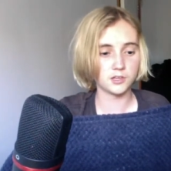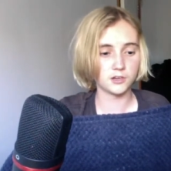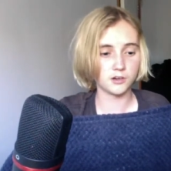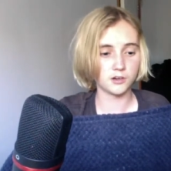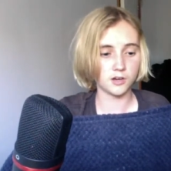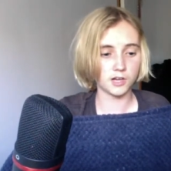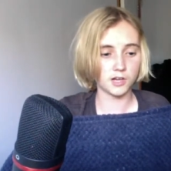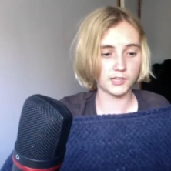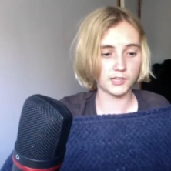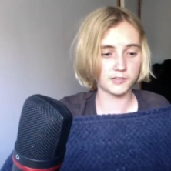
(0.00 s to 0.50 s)

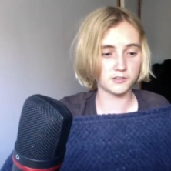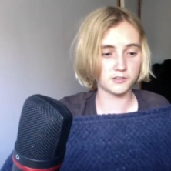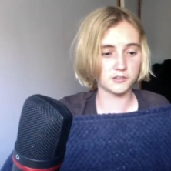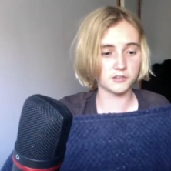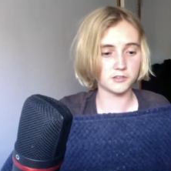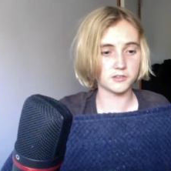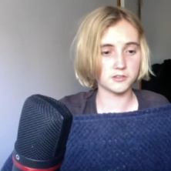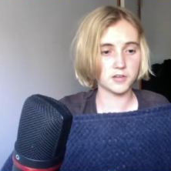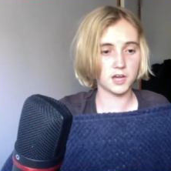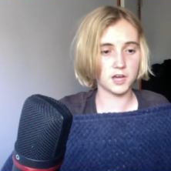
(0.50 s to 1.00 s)
I
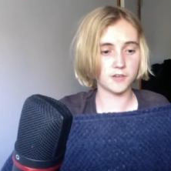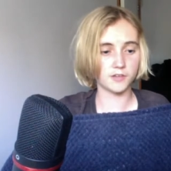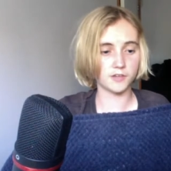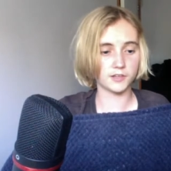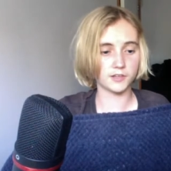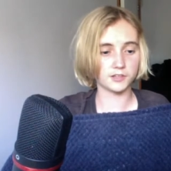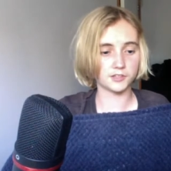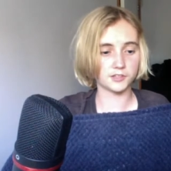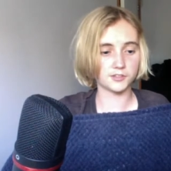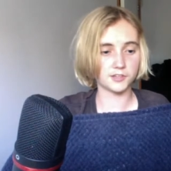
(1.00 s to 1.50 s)
have
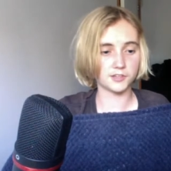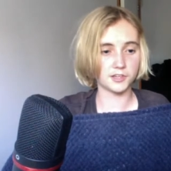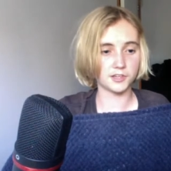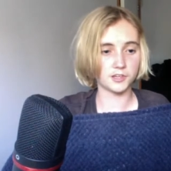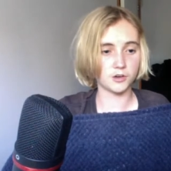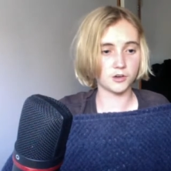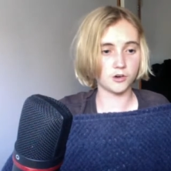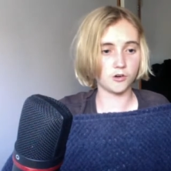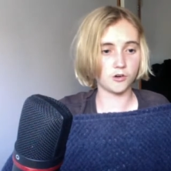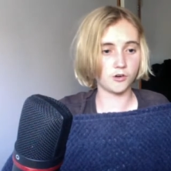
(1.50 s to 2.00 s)
this thing
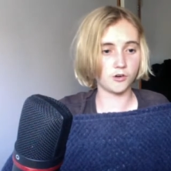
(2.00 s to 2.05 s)
going